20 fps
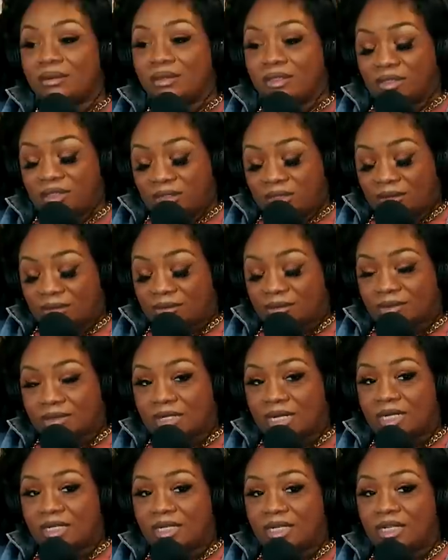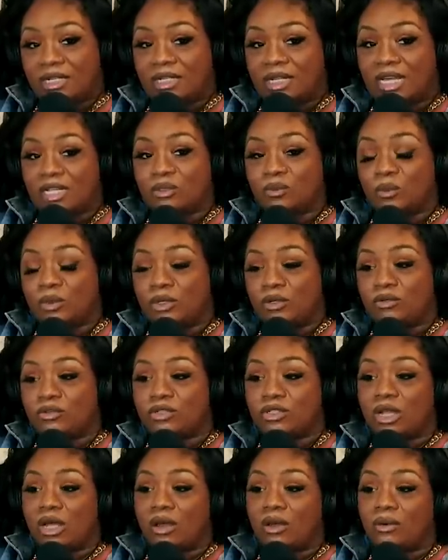The, the dealers, yeah. and then that's when you
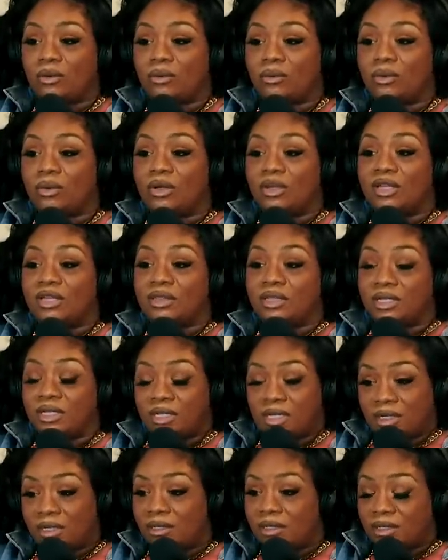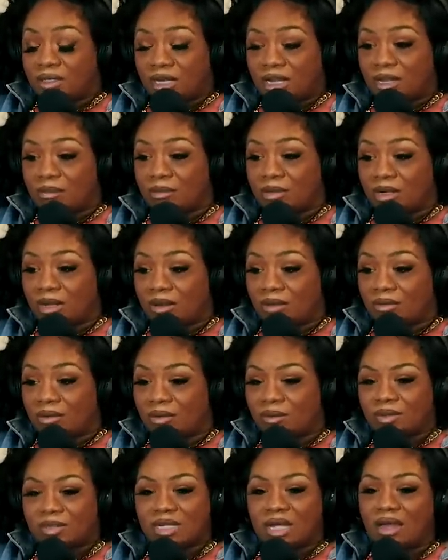saw the killing came along.
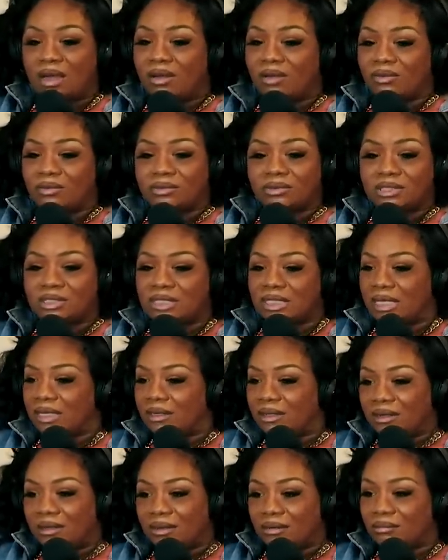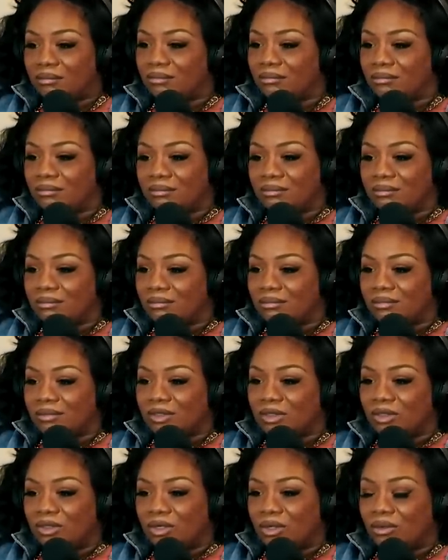It was all set up Right.
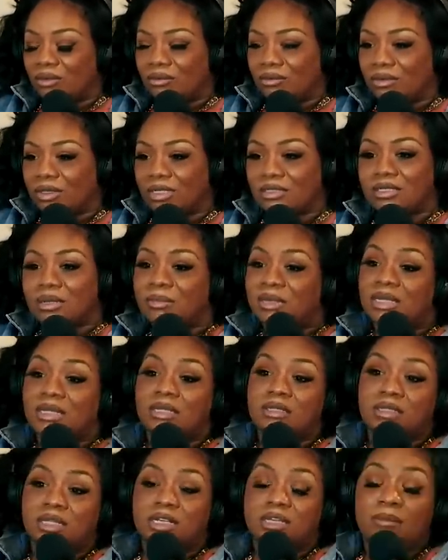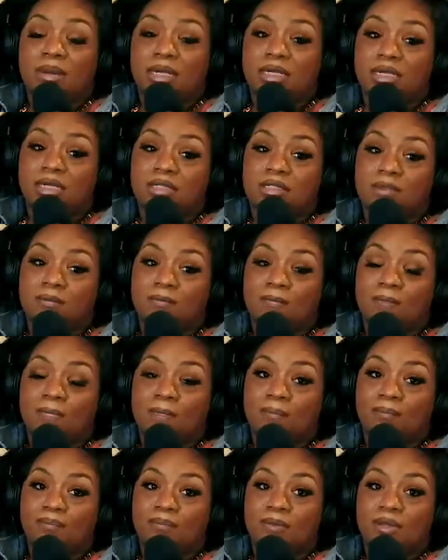You know, because I mean, think about this.
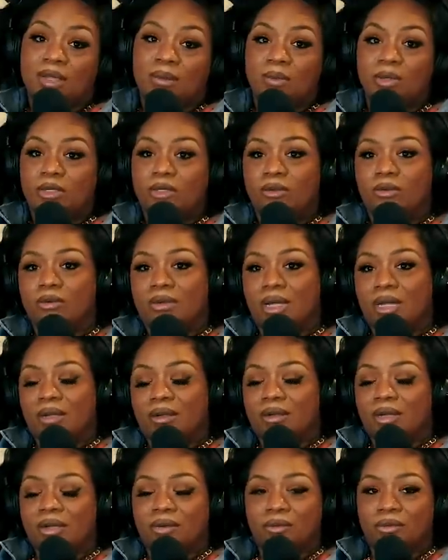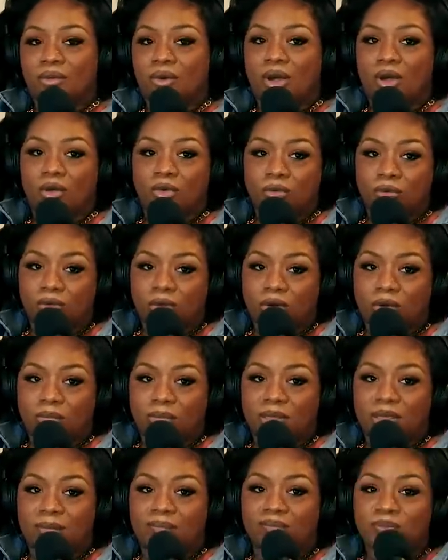Well, you, I, I don't know how old you are,
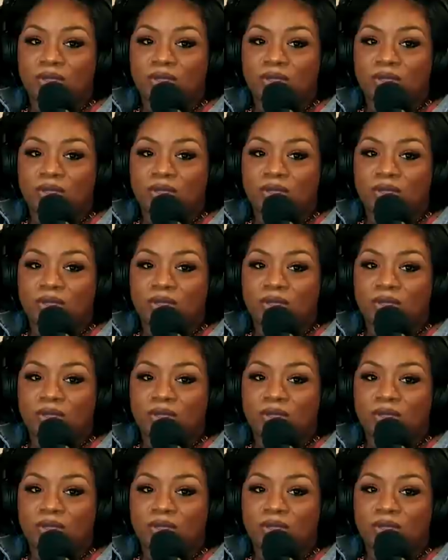but